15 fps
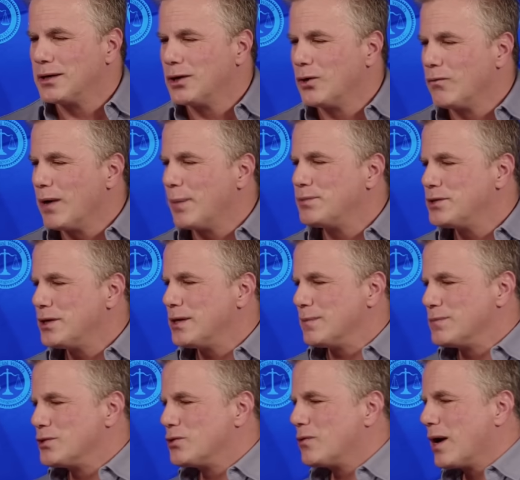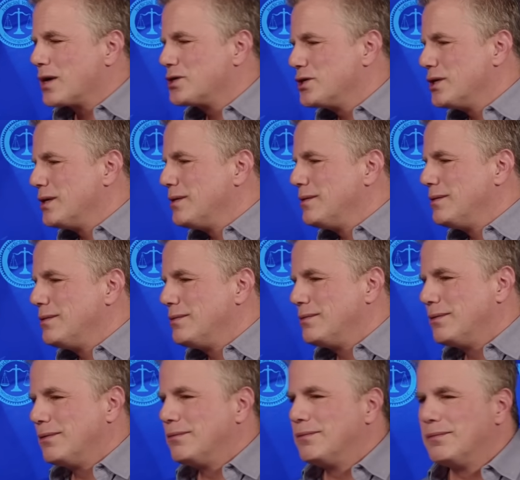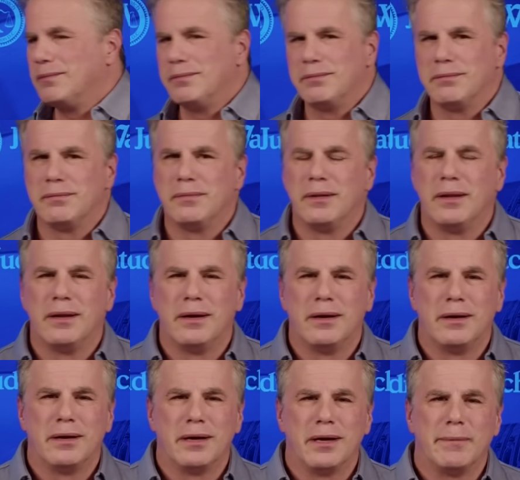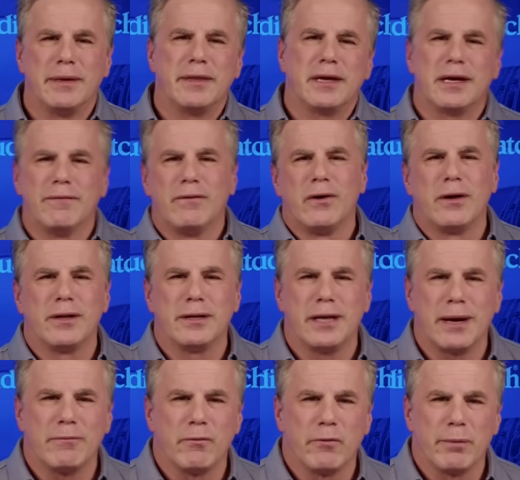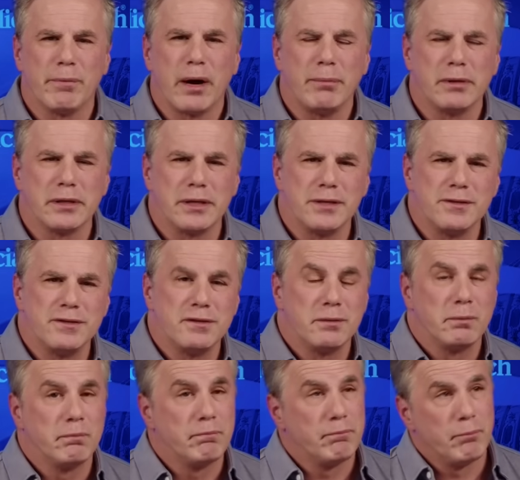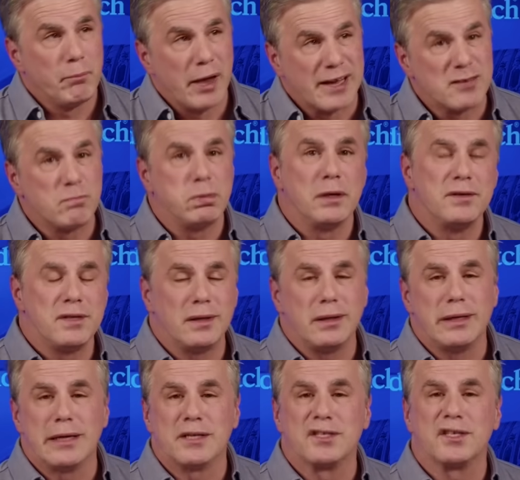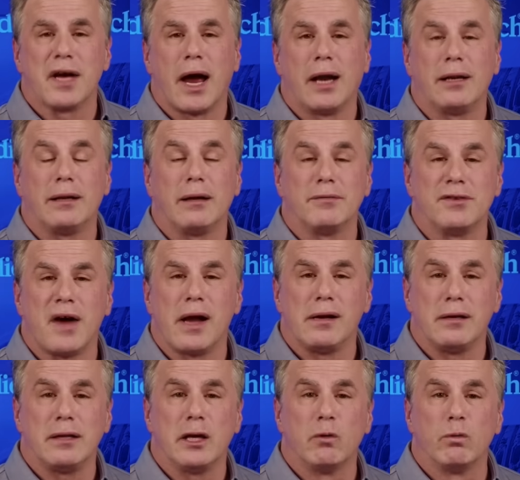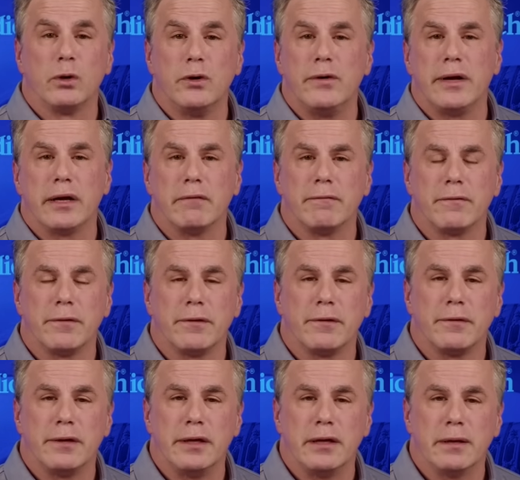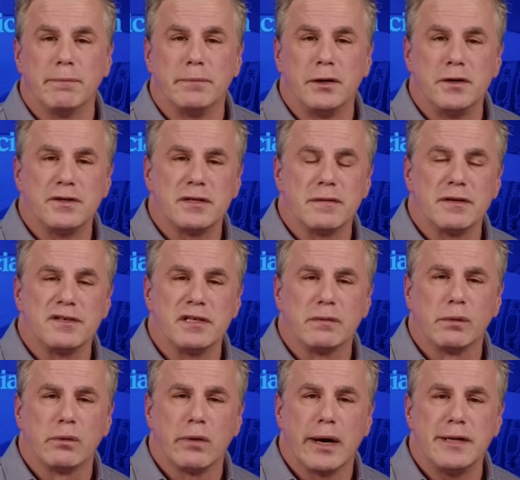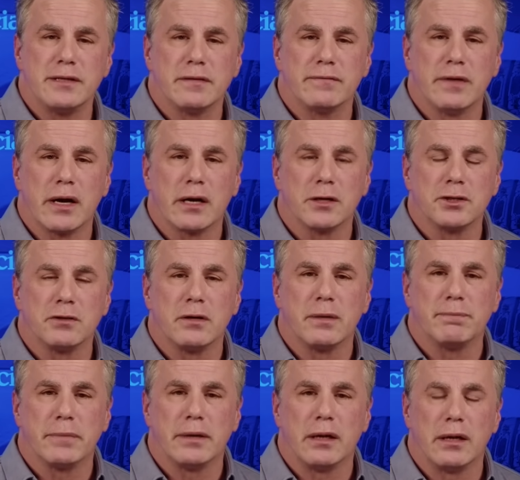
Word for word: corruption, obstruction. I mean, think of all the Republicans explicitly and silent, silently rooting for the abuse of the civil rights of Donald Trump and